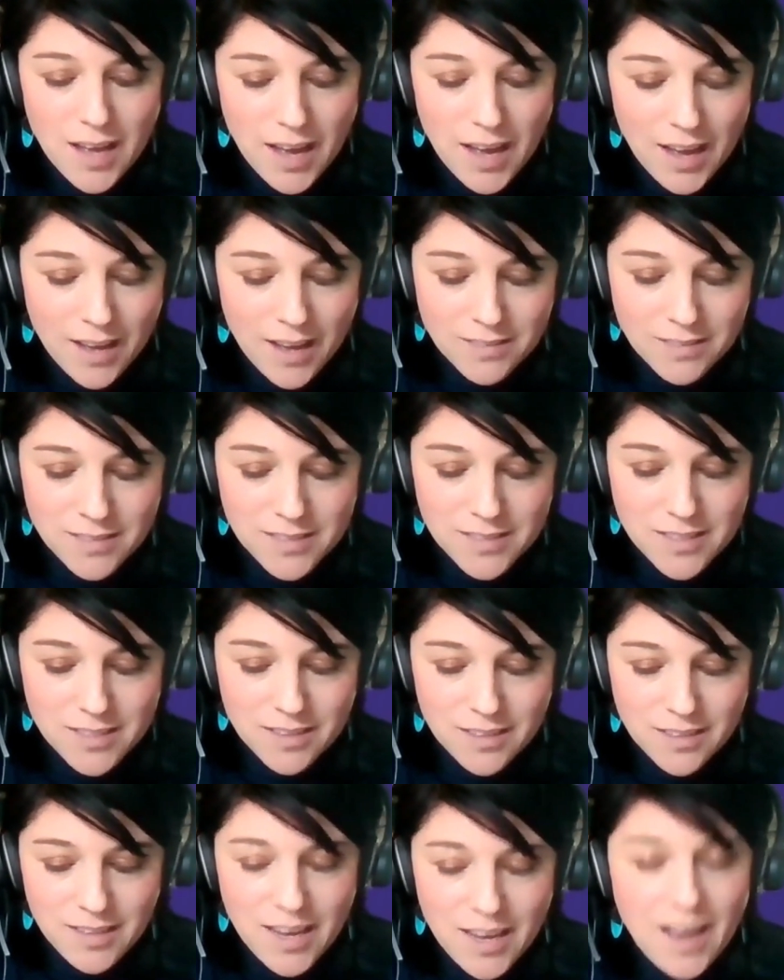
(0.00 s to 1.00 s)
And
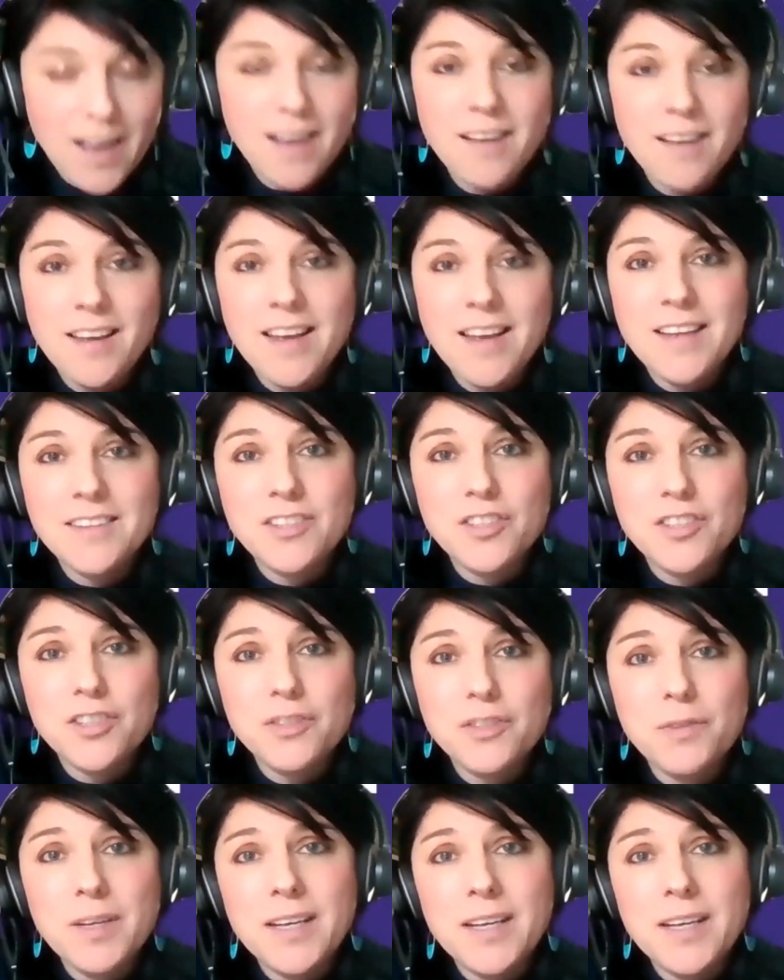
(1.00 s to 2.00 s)
yeah, it's
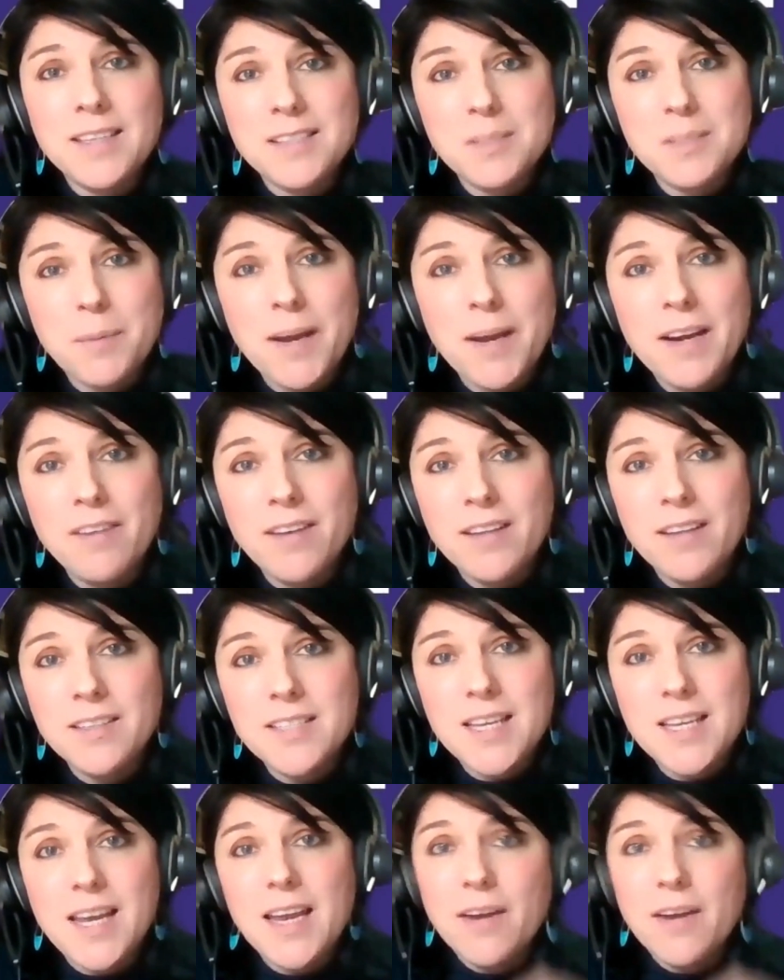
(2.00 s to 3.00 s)
just really inspiring
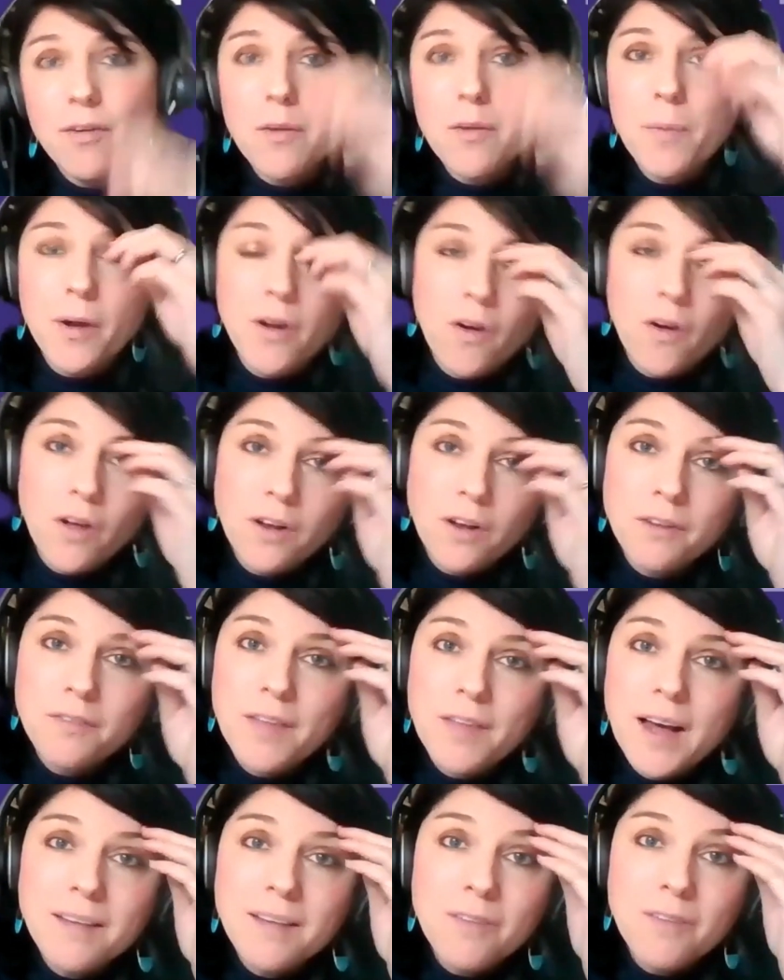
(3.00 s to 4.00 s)
to hear about all of
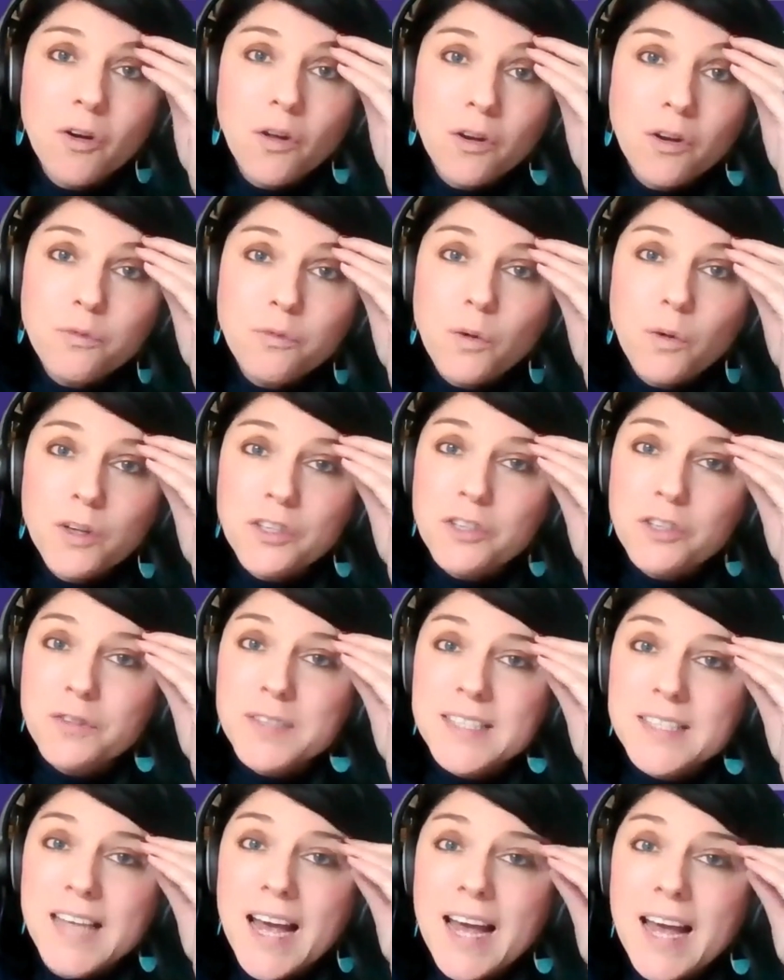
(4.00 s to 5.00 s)
that, all of what you've
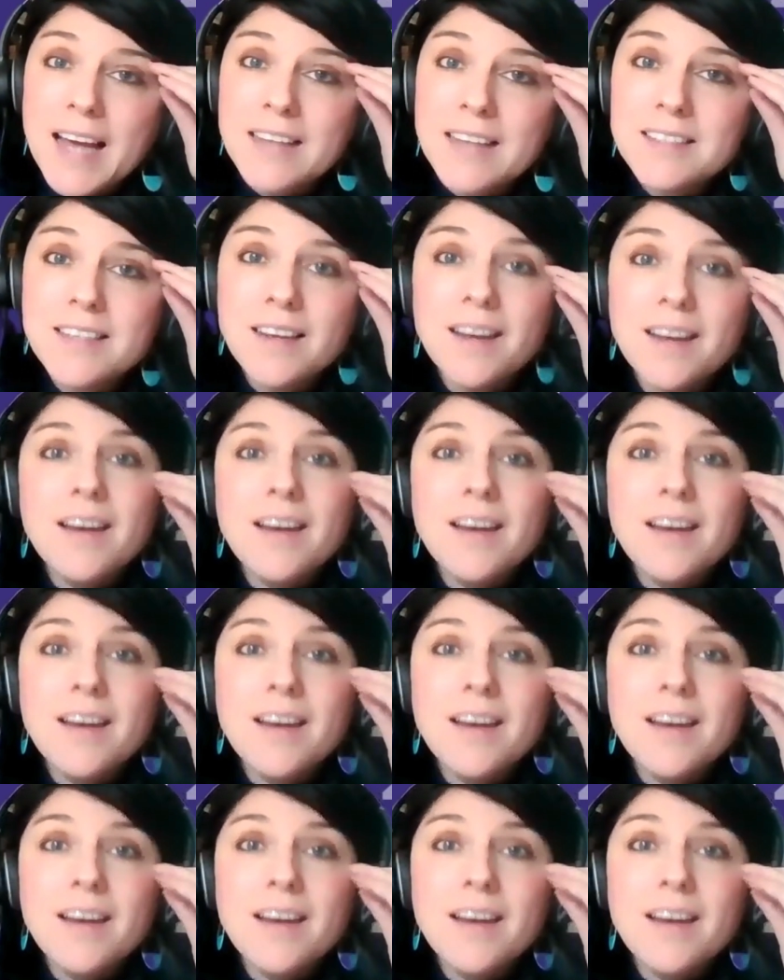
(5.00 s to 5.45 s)
said.